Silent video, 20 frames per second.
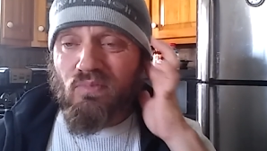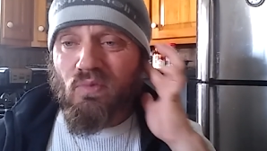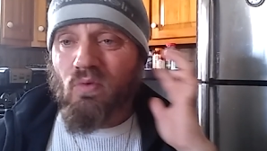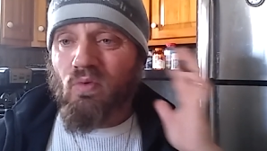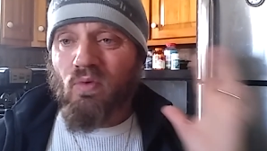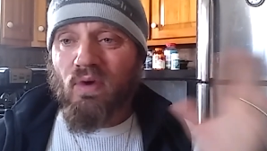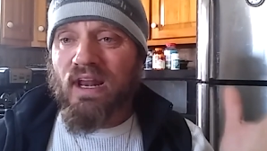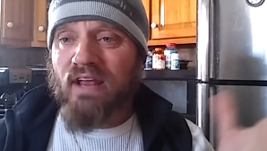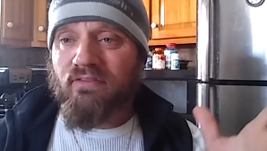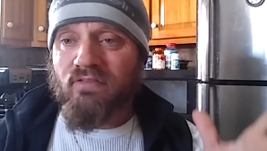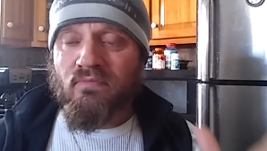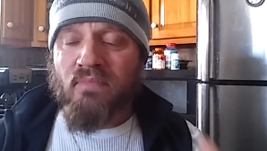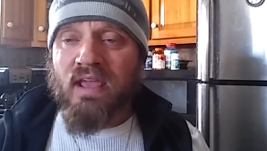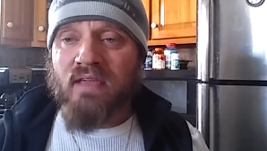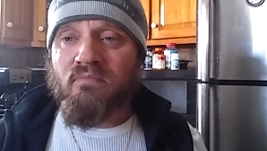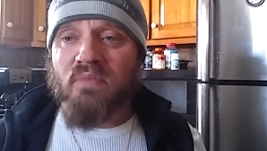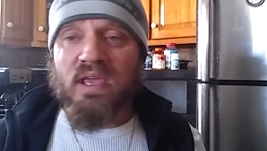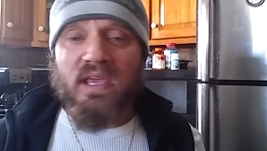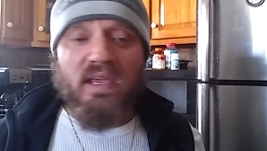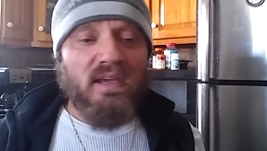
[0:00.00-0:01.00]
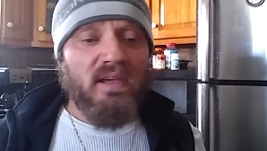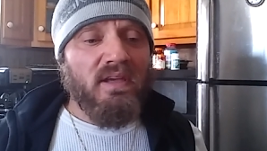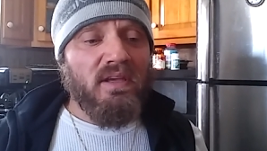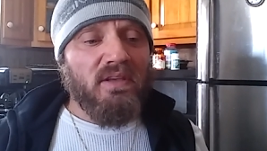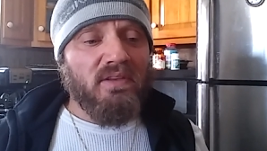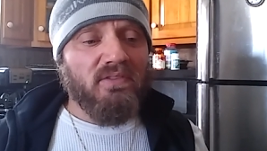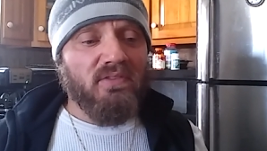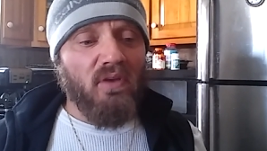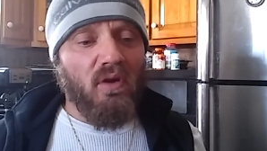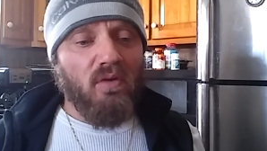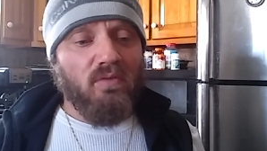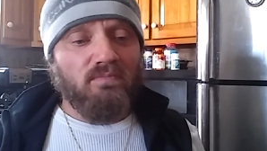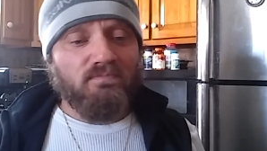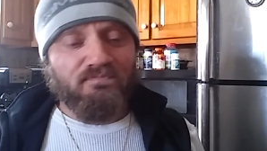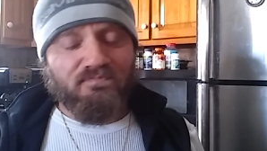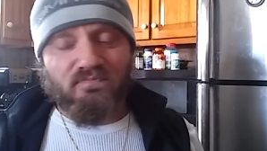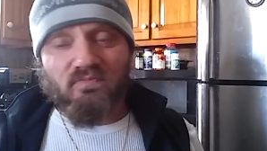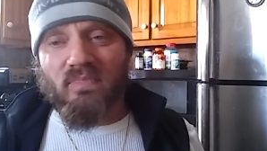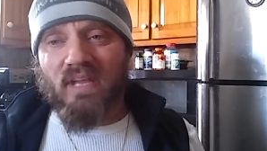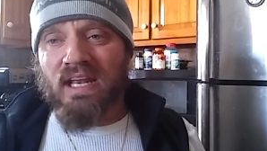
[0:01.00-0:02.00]
whatever it may be. So,
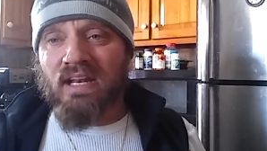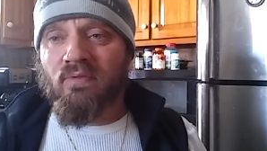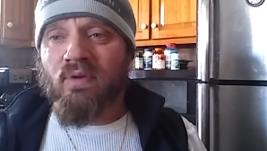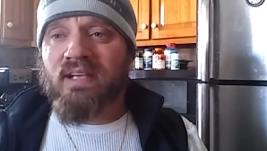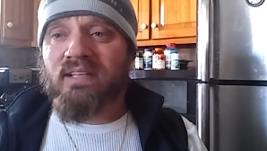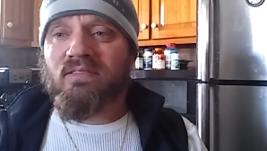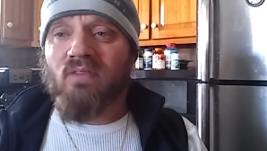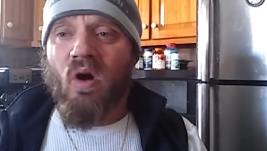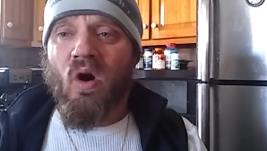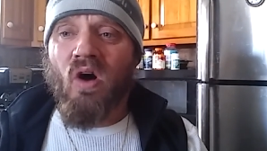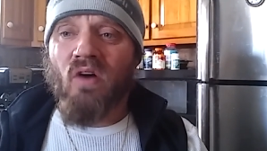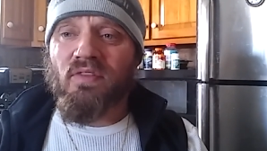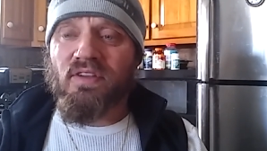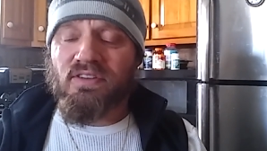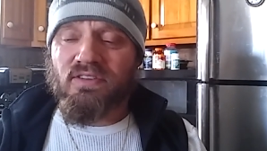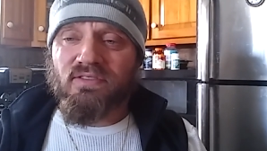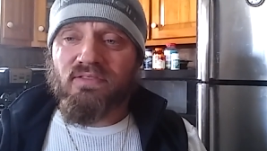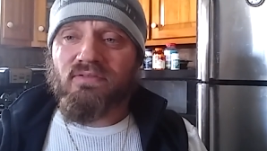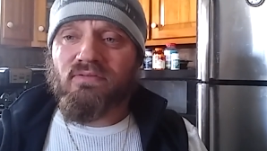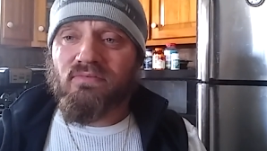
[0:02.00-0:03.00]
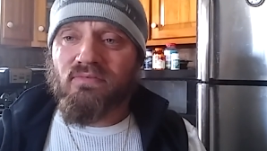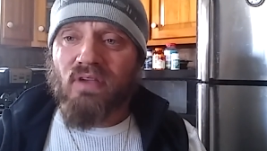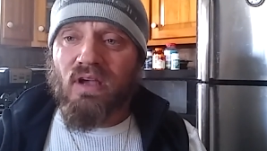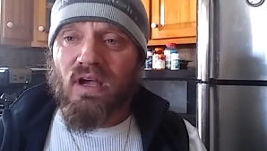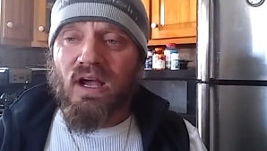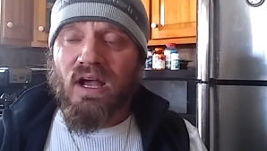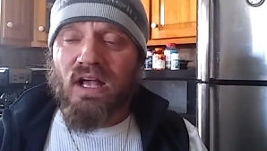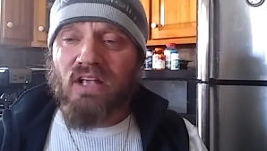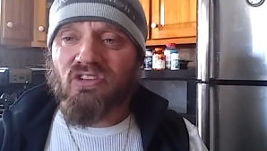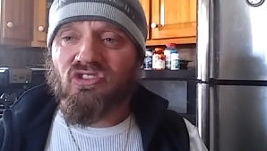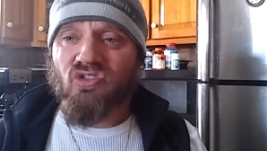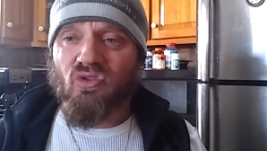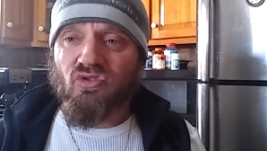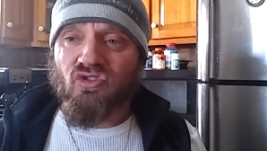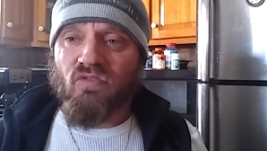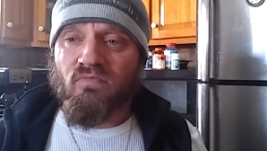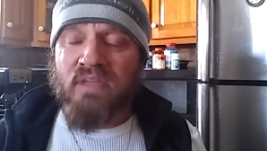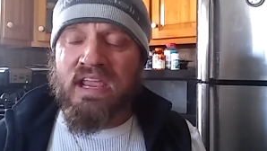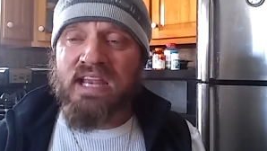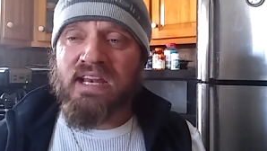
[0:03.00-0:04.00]
anyways, all this
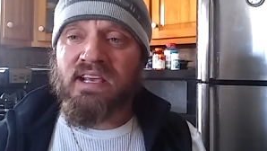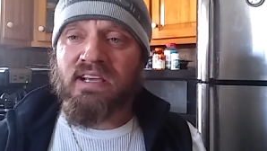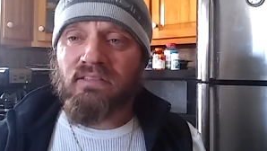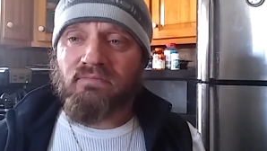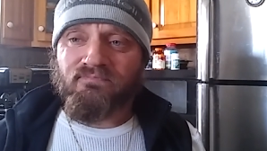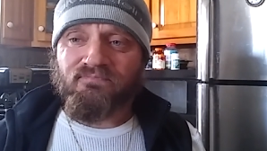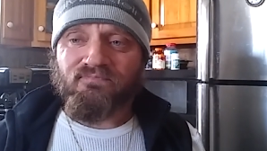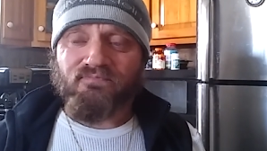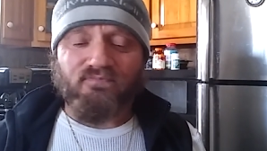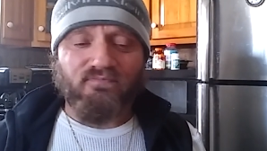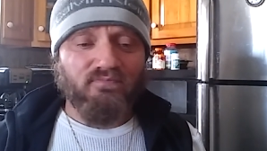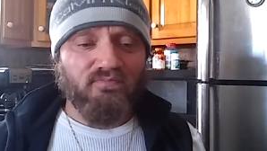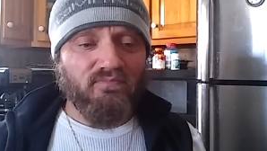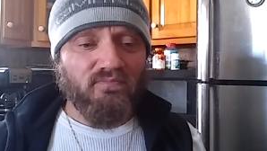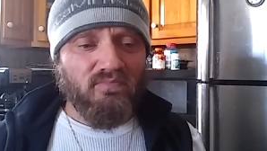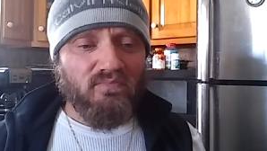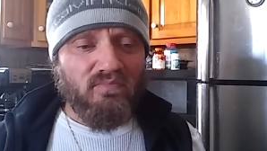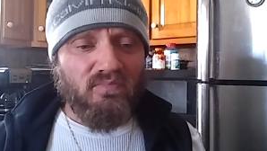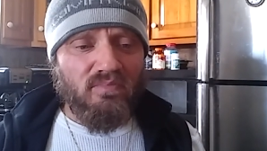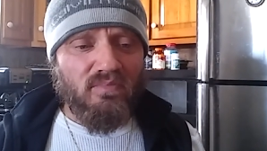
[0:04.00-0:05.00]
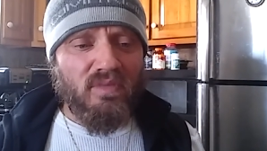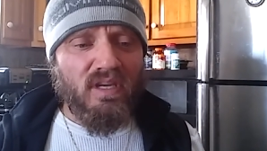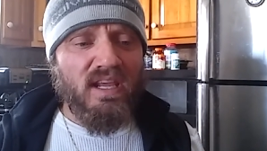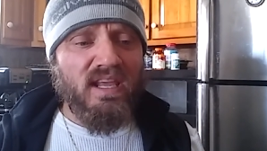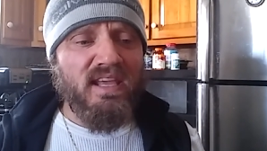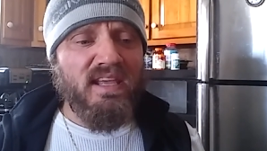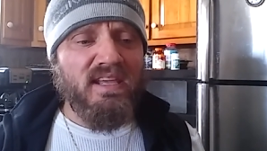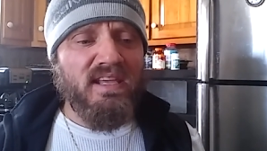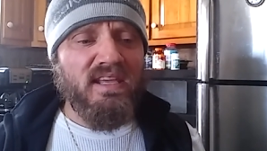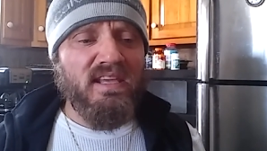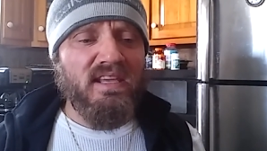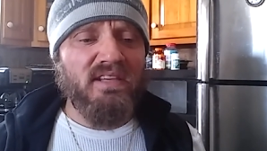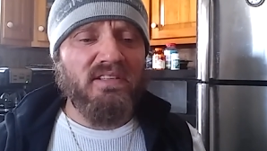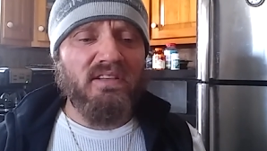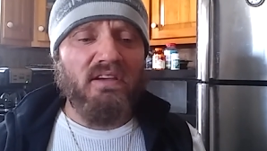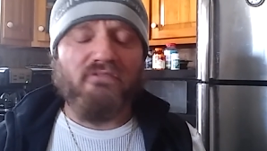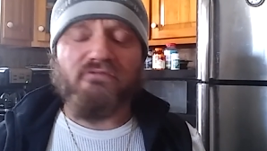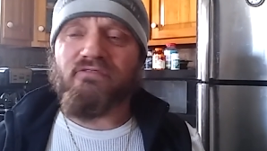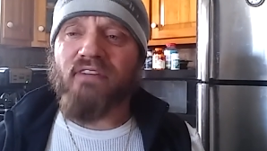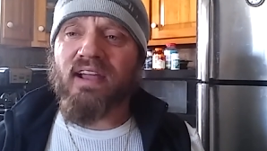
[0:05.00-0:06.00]
social media is
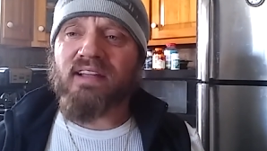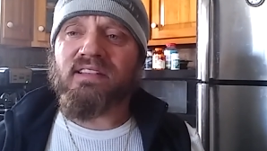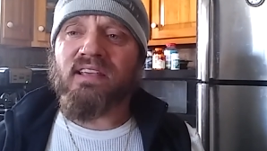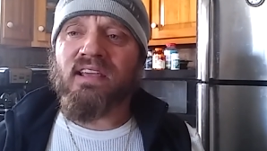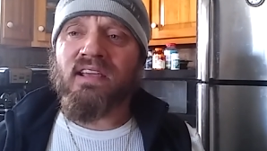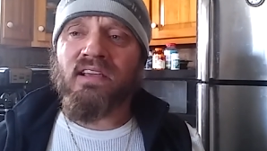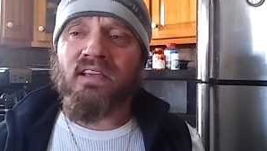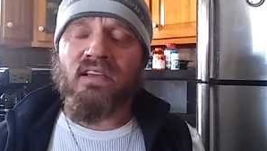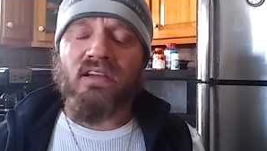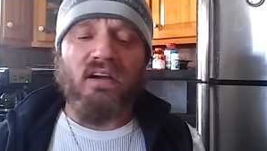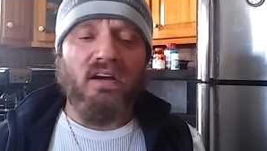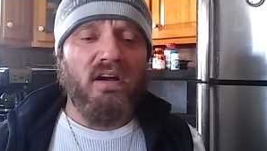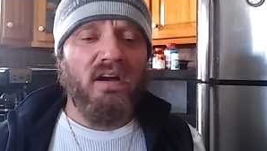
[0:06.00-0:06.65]
affecting